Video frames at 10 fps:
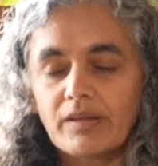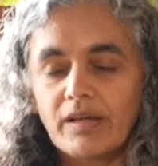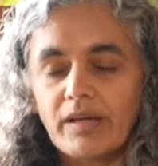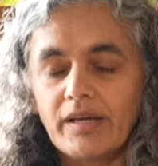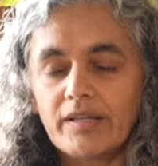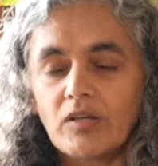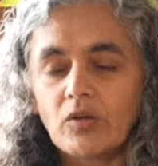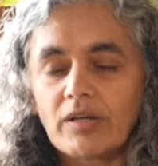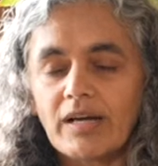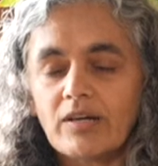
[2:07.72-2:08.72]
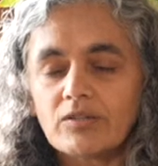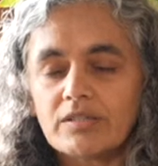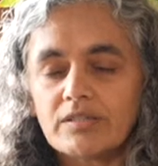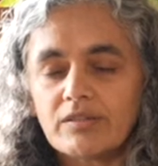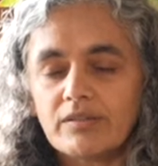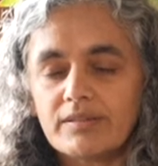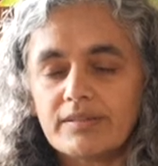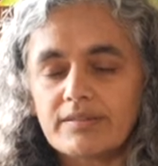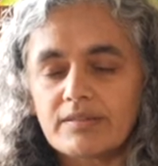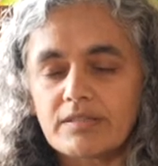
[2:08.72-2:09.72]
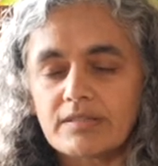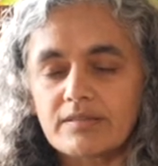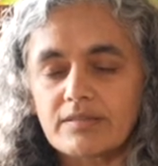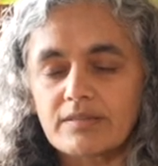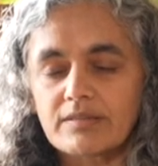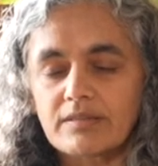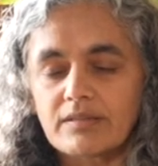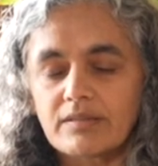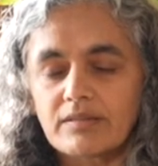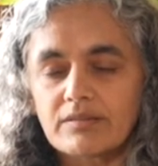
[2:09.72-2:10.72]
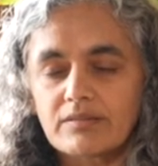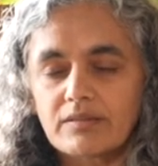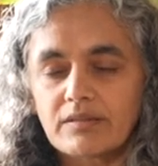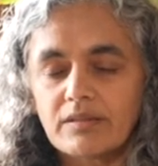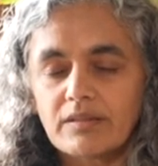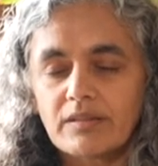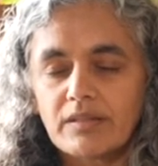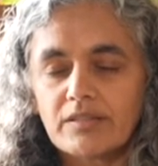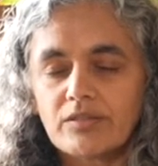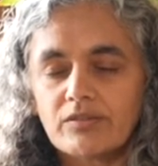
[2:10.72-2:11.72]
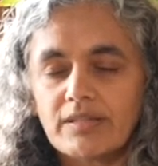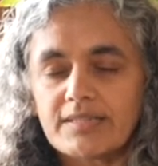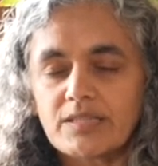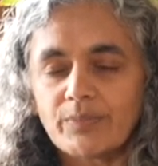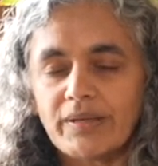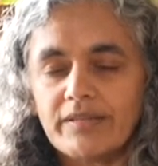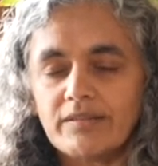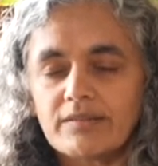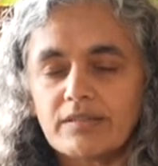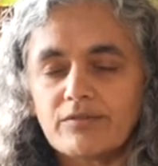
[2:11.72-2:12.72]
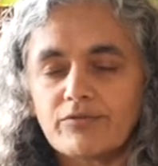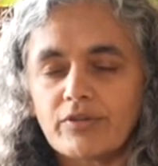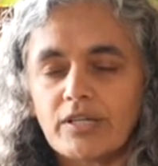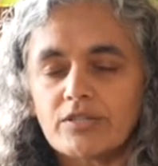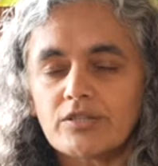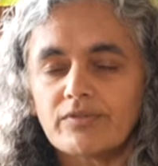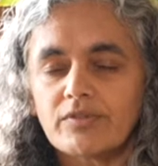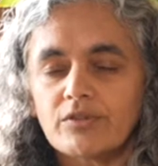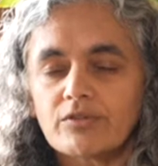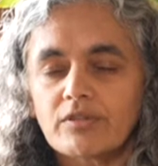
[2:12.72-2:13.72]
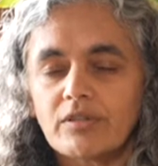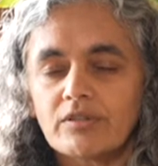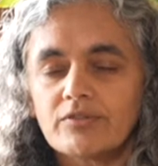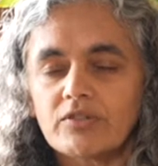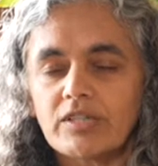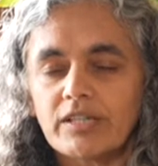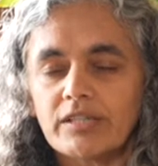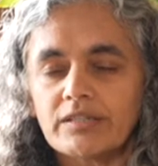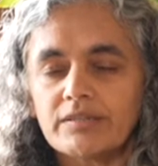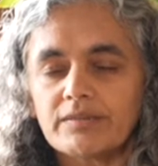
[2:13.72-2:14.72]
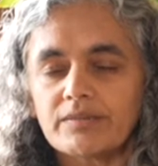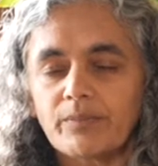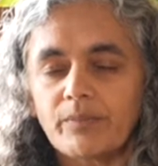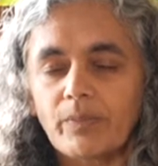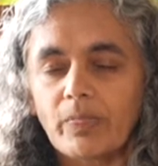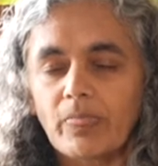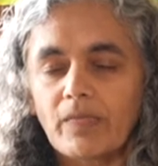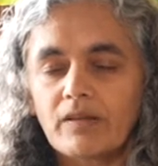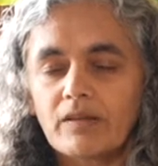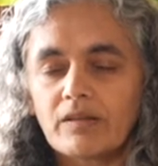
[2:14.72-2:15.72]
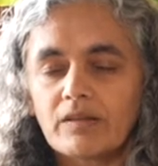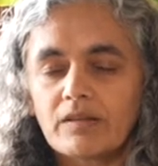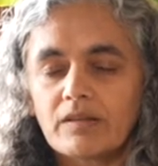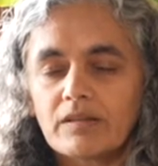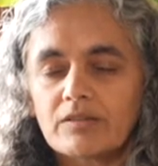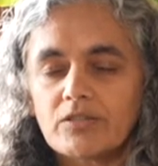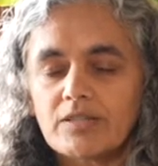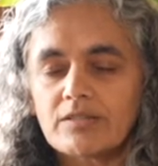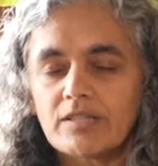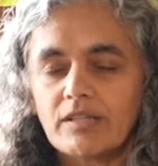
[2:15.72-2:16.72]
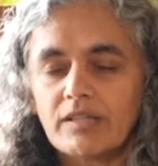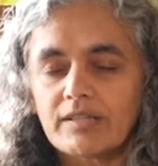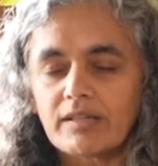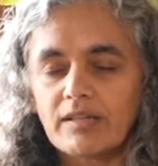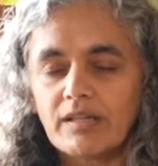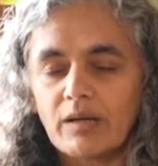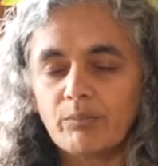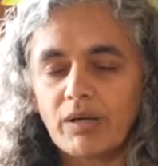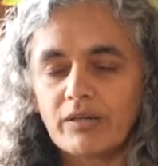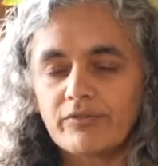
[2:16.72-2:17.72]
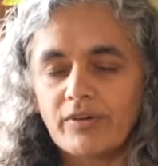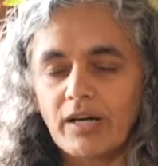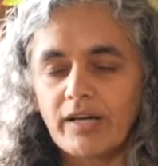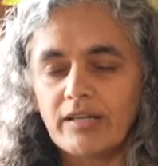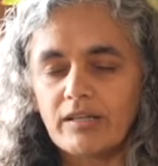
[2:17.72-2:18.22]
and look out into the distance, into that space in front of those closed eyes, just a little above eye